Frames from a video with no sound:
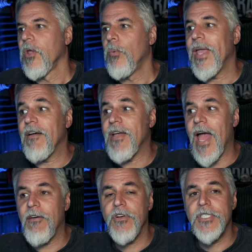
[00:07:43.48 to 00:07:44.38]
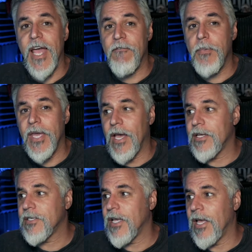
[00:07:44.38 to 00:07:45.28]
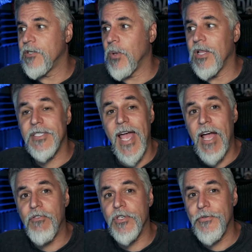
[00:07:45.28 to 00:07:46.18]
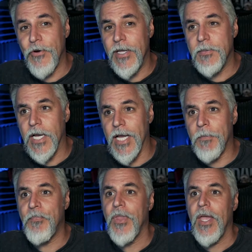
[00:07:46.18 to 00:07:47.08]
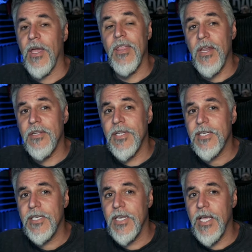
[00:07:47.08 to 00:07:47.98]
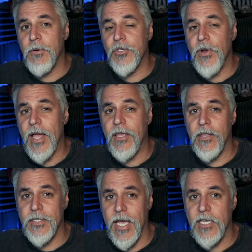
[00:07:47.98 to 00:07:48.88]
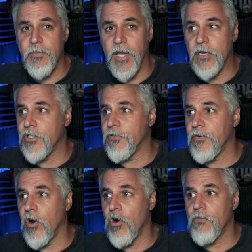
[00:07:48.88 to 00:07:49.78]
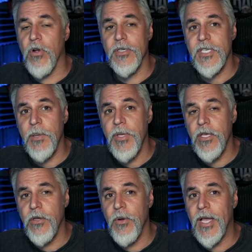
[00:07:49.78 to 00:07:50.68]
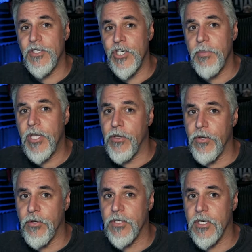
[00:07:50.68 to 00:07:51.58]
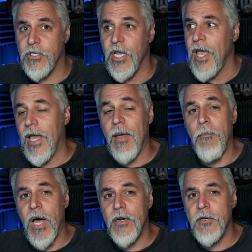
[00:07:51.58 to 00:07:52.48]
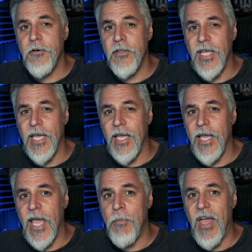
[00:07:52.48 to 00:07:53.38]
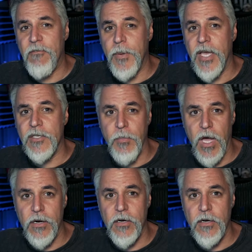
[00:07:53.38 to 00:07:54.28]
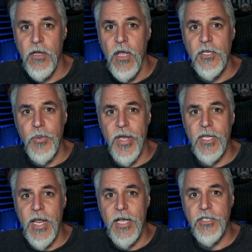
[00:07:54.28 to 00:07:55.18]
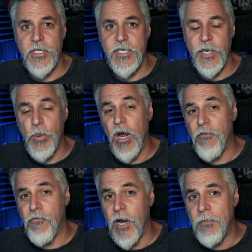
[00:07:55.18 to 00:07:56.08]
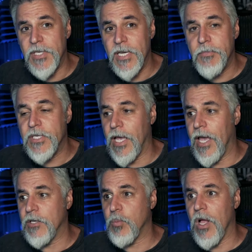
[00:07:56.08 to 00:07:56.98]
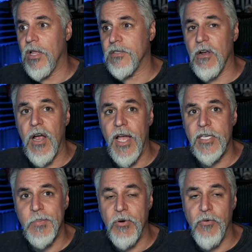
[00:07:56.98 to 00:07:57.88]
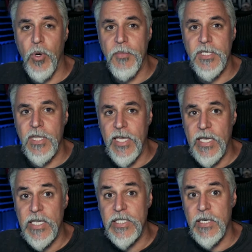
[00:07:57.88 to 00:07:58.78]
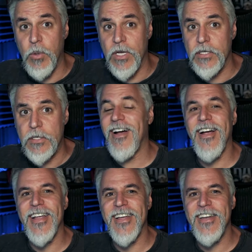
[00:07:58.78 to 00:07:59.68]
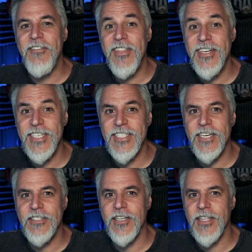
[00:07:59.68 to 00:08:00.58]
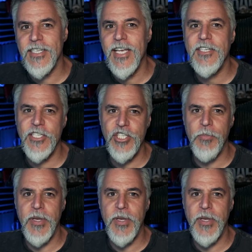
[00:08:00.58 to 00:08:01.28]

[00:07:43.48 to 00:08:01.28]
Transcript: We have average FPS as well as average frame time. And then in Destiny, I was tracking the task manager for overall CPU and GPU usage and monitoring the in-game FPS monitor, so I can actually see where our frame dips as well as our highest performance in the EDZ was. All right, enough of the details. Let's actually jump